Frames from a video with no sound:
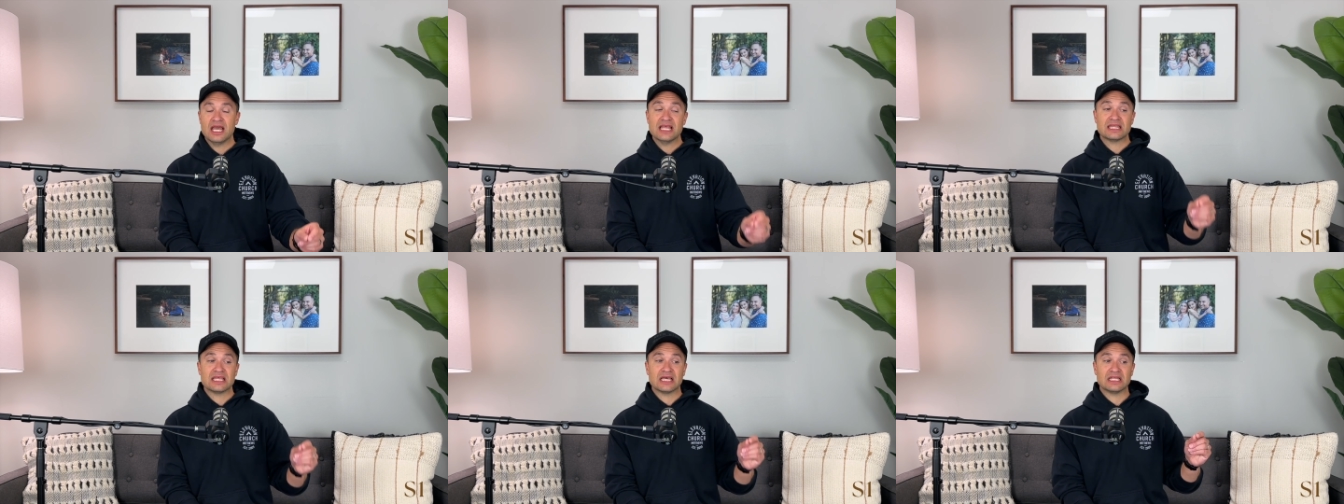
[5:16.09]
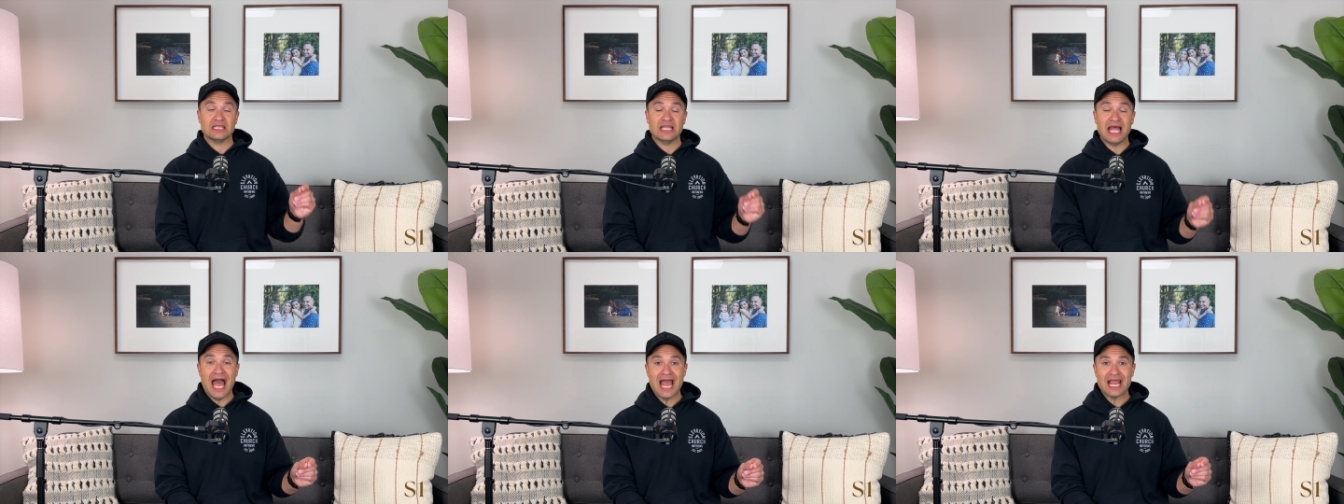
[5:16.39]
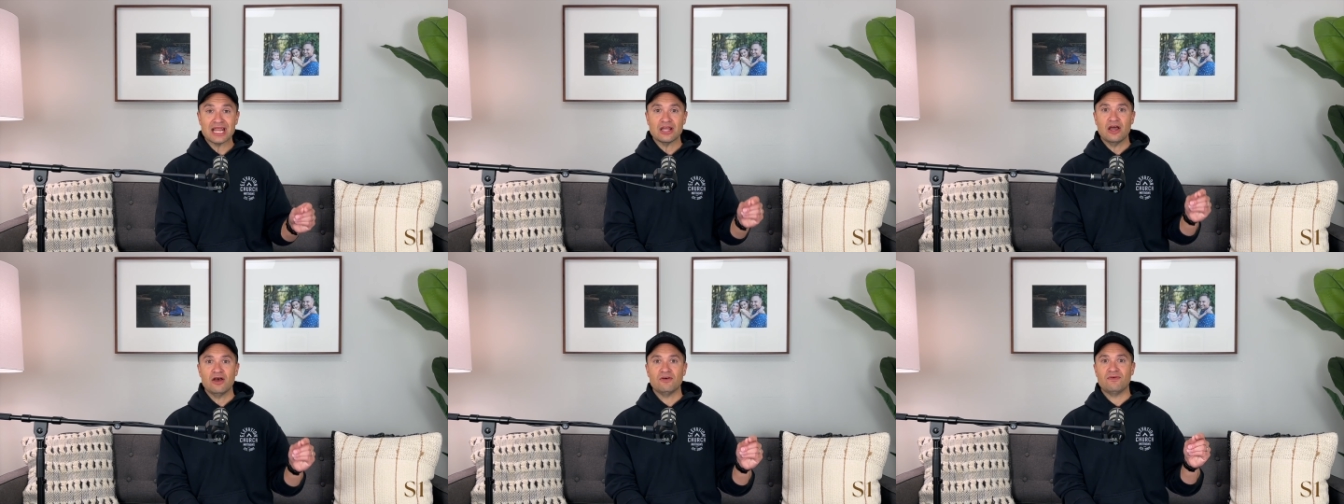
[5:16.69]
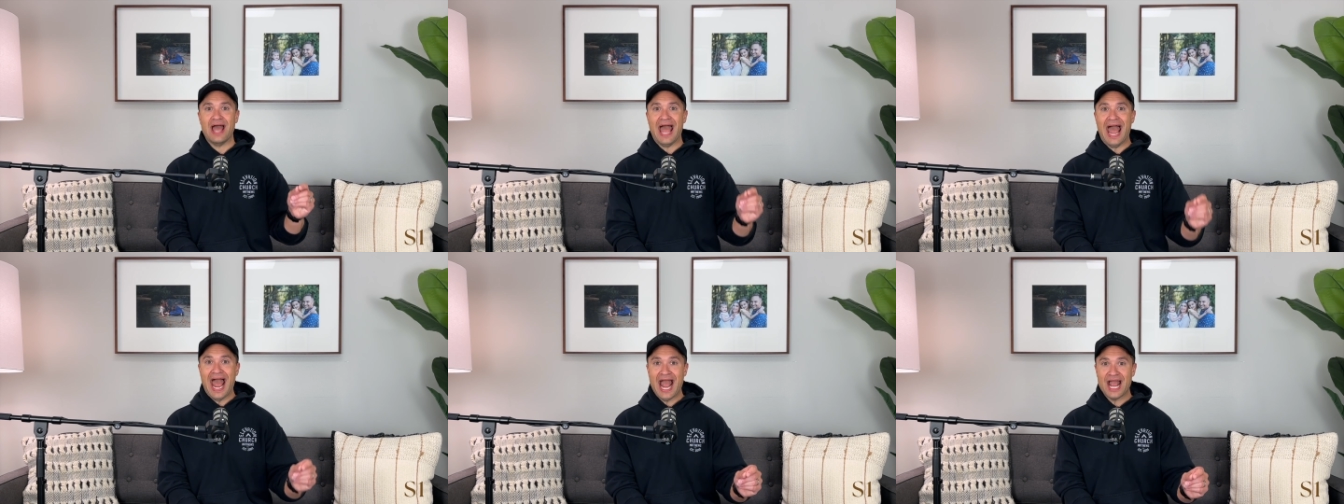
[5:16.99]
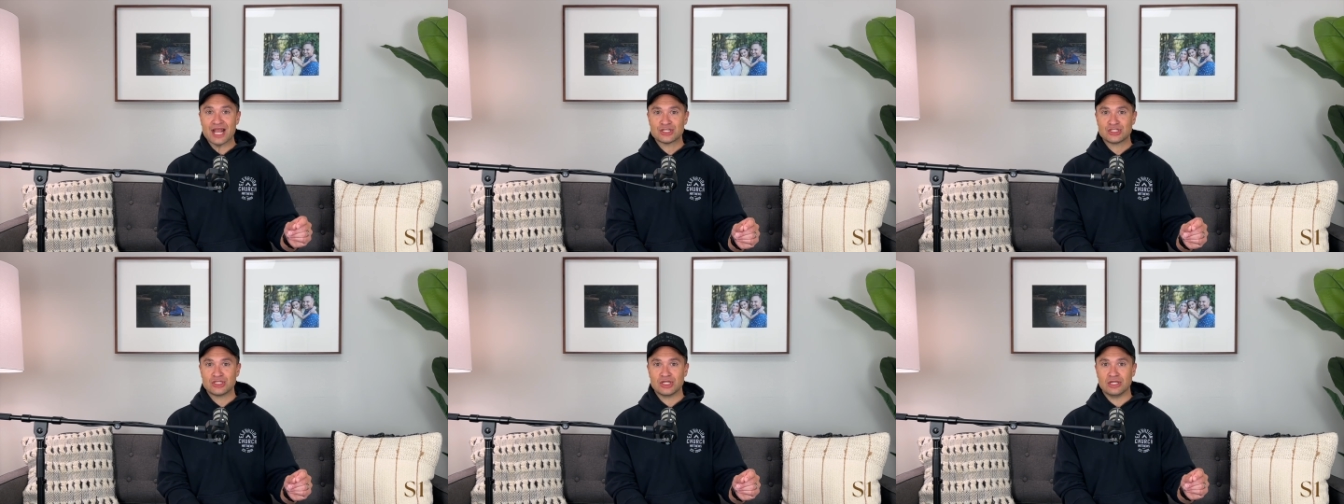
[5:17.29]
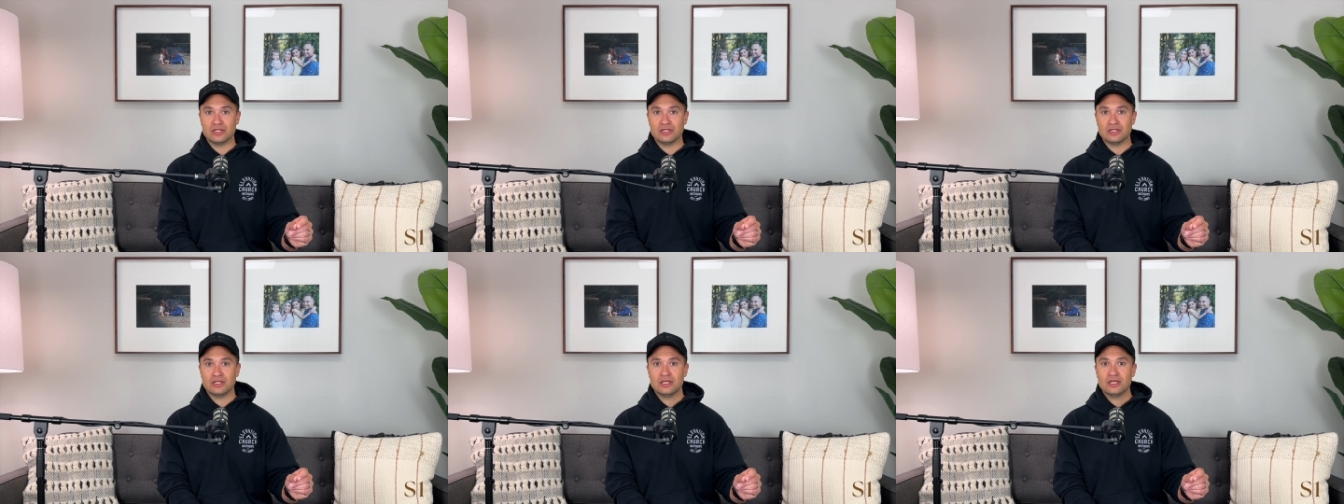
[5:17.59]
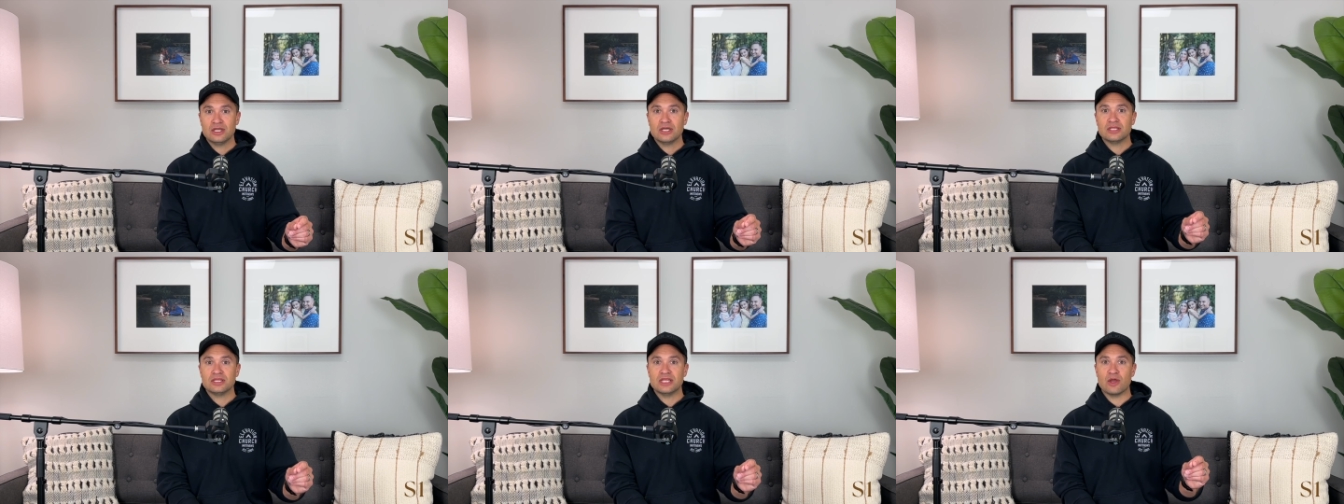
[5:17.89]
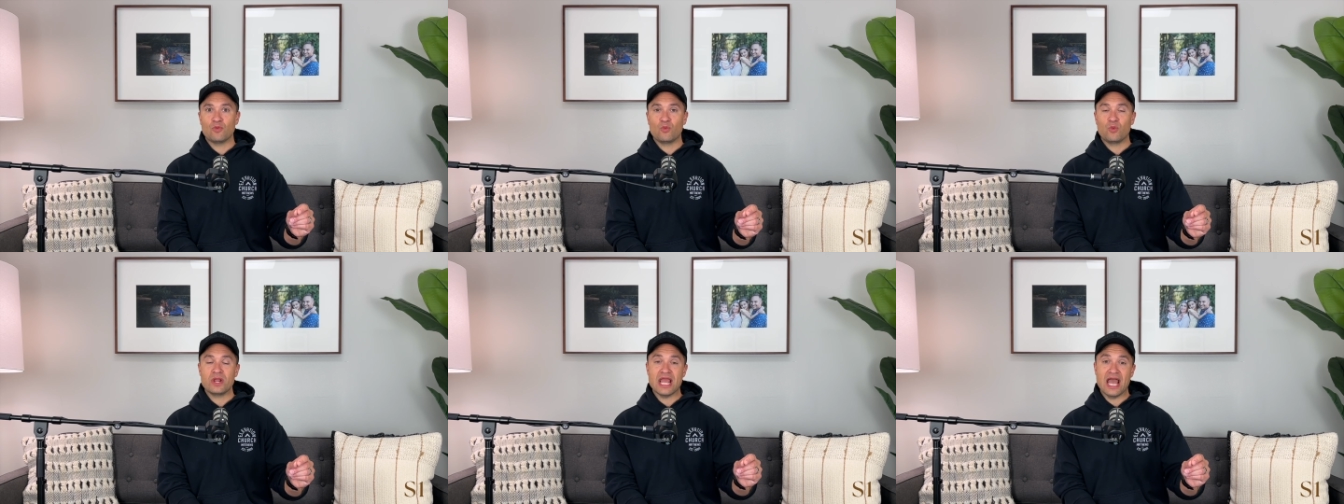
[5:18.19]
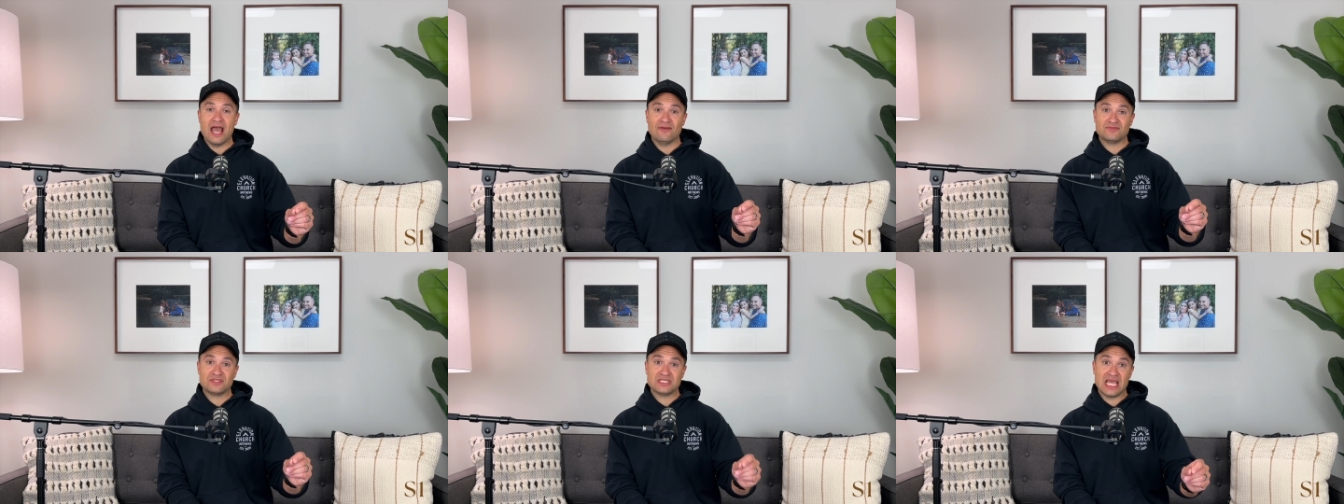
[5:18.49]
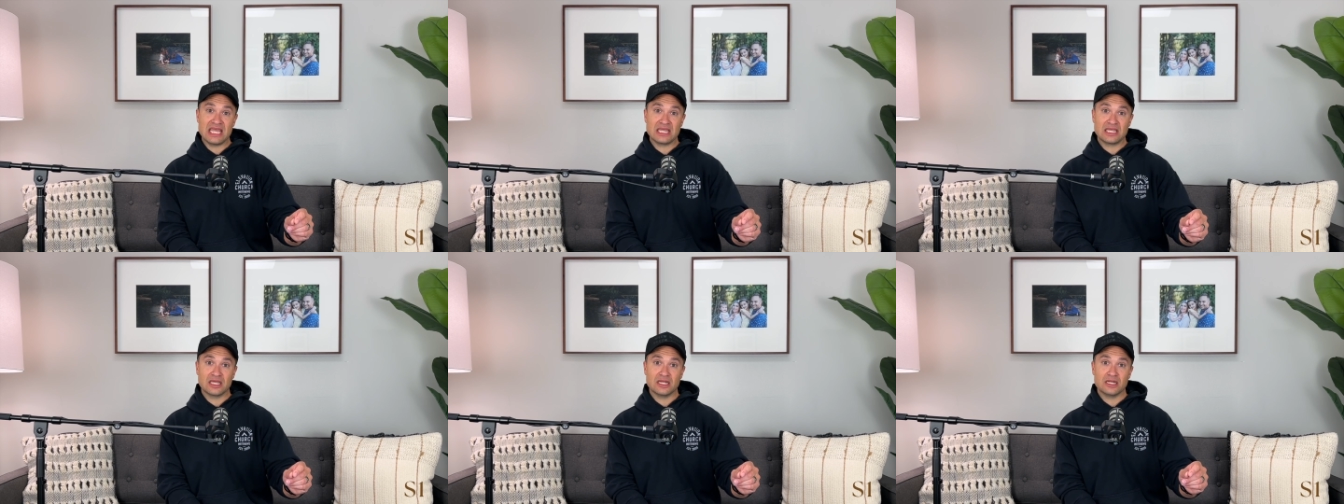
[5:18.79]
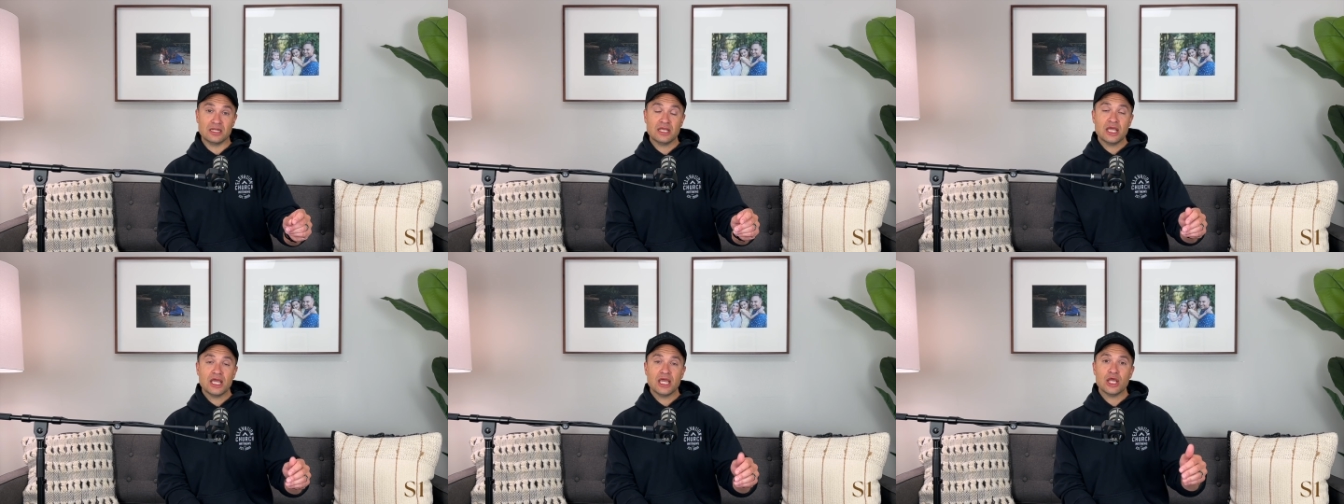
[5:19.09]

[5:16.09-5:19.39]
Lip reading: the lack of action that we have taken